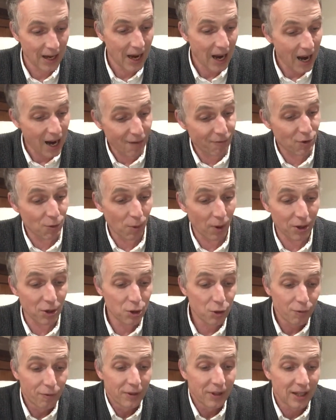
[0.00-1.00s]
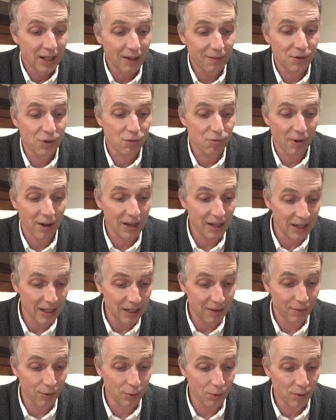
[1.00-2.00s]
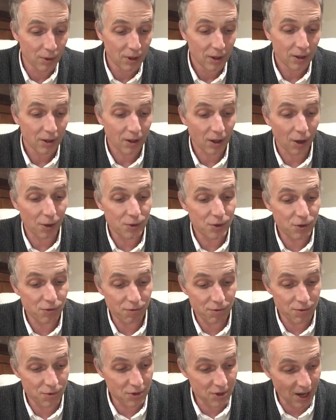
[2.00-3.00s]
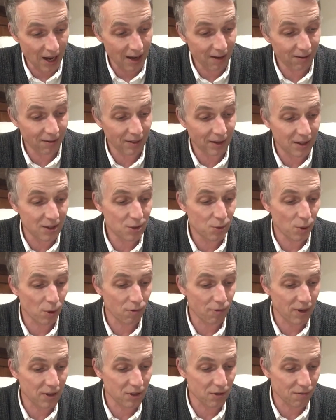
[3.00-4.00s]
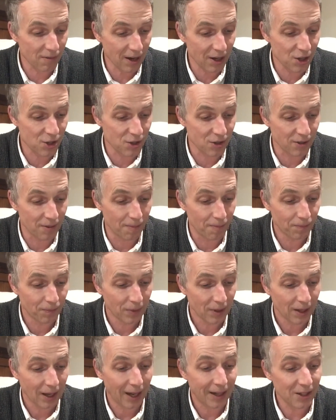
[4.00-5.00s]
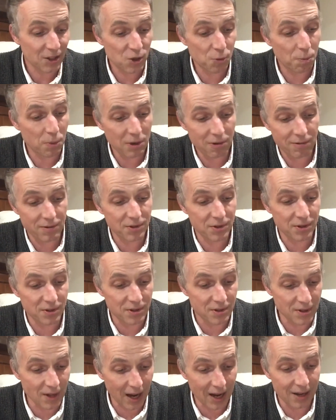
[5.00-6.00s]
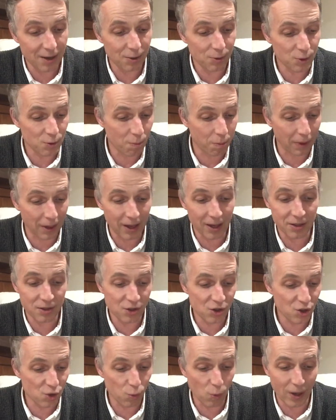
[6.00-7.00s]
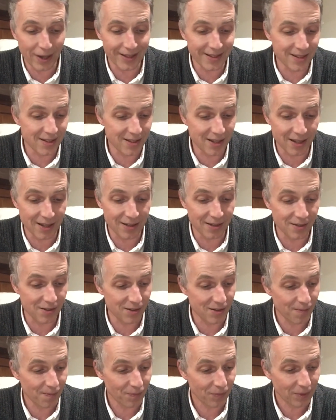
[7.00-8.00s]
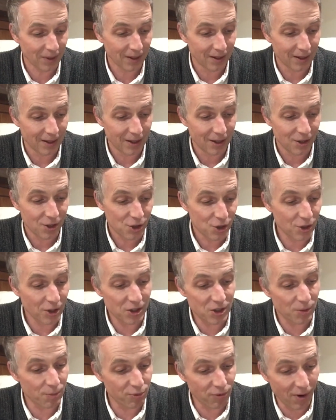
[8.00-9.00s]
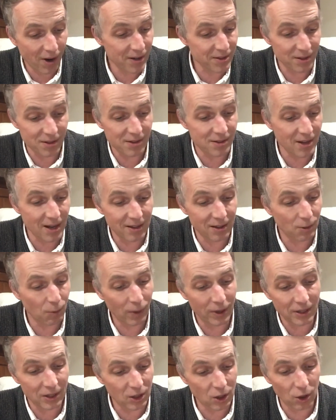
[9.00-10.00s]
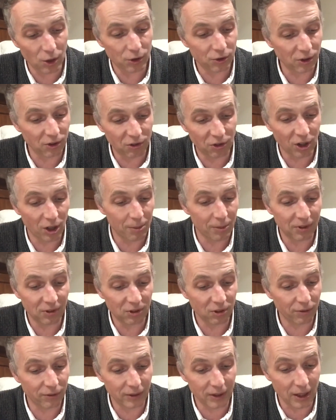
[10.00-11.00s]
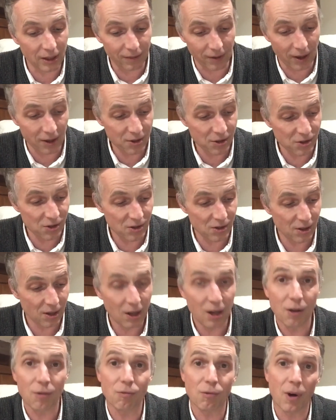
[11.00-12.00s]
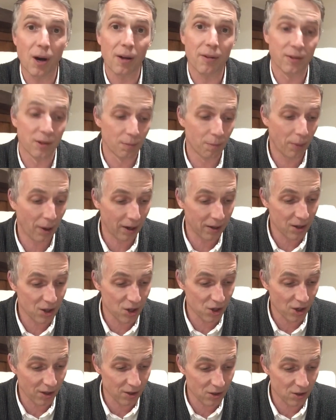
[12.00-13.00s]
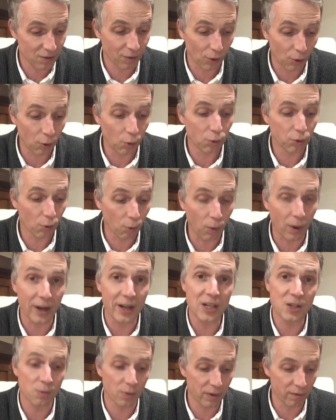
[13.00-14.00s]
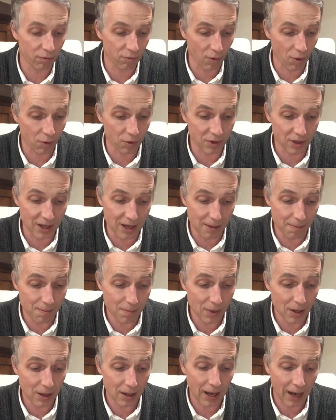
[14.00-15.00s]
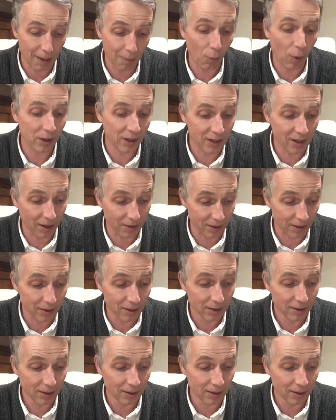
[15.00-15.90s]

Everyone who forgives great evil goes through death into a resurrection and experiences nails, blood, sweat, and tears. Should it surprise us then that when God determined to forgive us rather than punish us for all the ways we've wronged him and one another,